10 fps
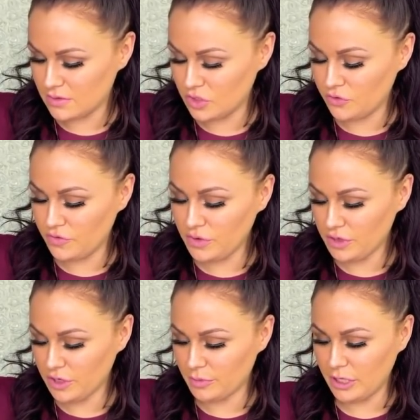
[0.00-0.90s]
You view
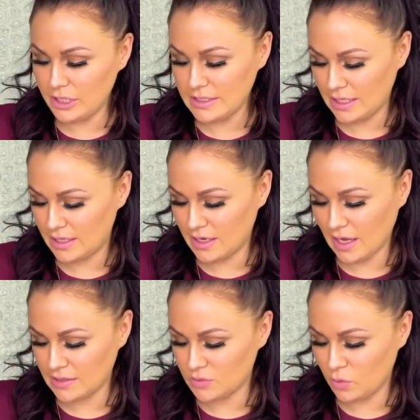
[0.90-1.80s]
your person
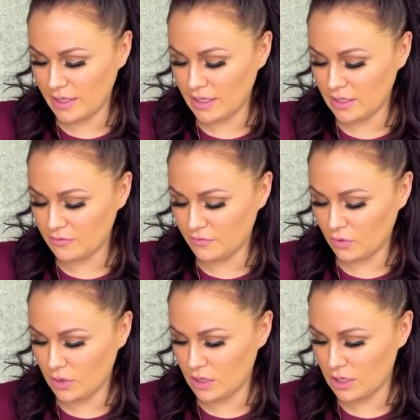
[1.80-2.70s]
as waiting
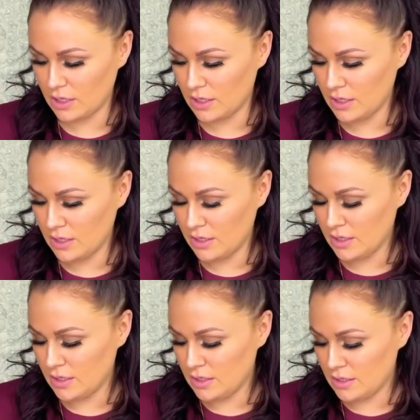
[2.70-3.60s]
for
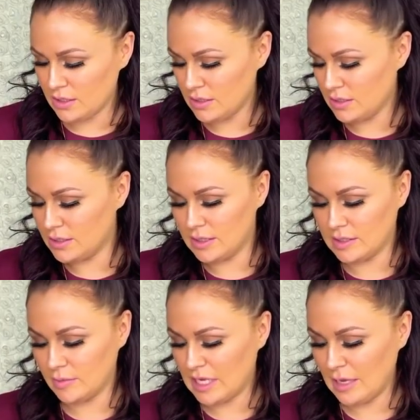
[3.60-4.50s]

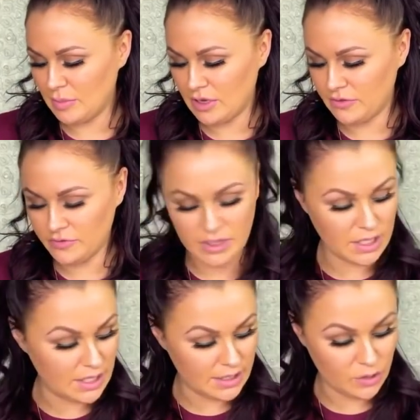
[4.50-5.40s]
some type of
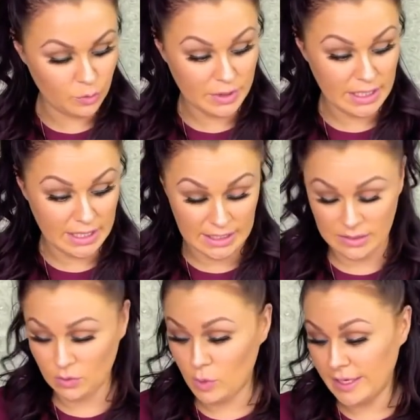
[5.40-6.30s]
uh, new
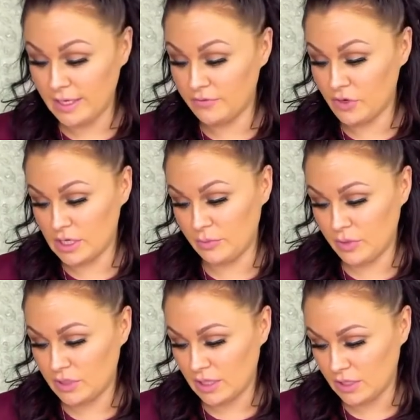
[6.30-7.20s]
beginning, waiting for
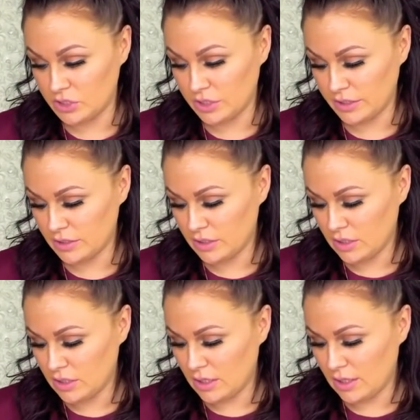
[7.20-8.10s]
communication,
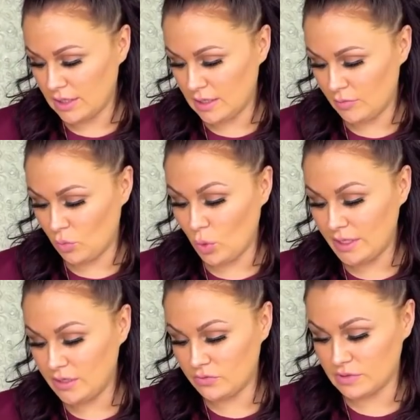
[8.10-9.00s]
um,
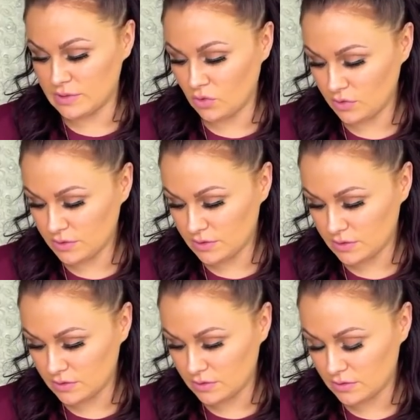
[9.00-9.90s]
waiting
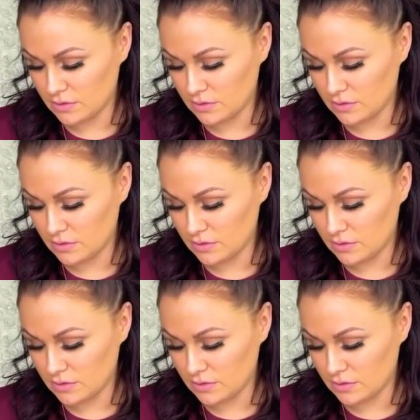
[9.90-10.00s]
results.